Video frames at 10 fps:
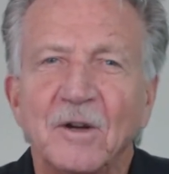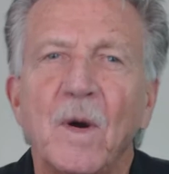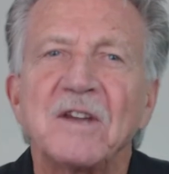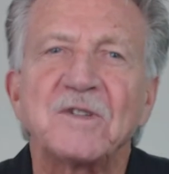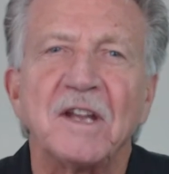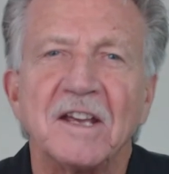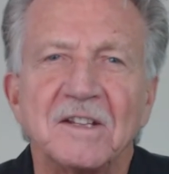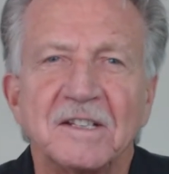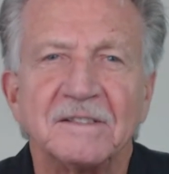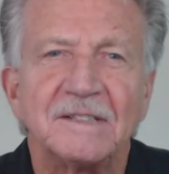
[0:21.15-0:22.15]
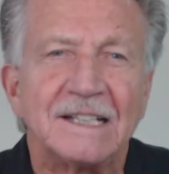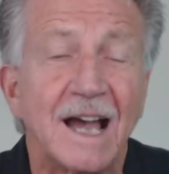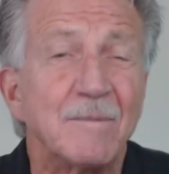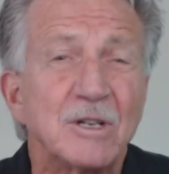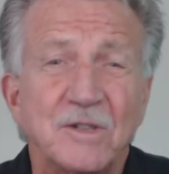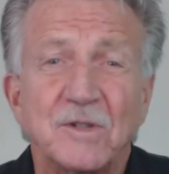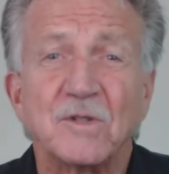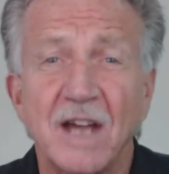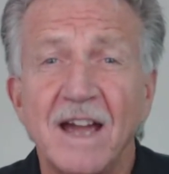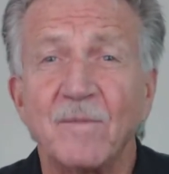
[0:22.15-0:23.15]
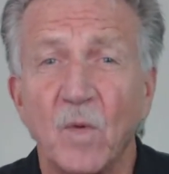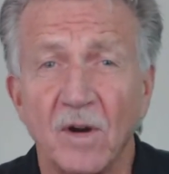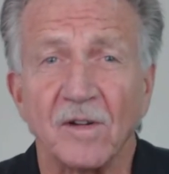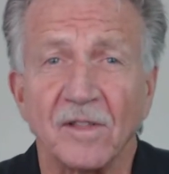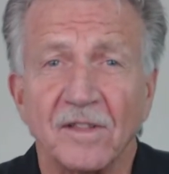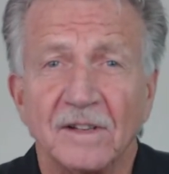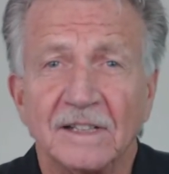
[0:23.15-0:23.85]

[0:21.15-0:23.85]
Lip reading: Question is, how much is your time worth?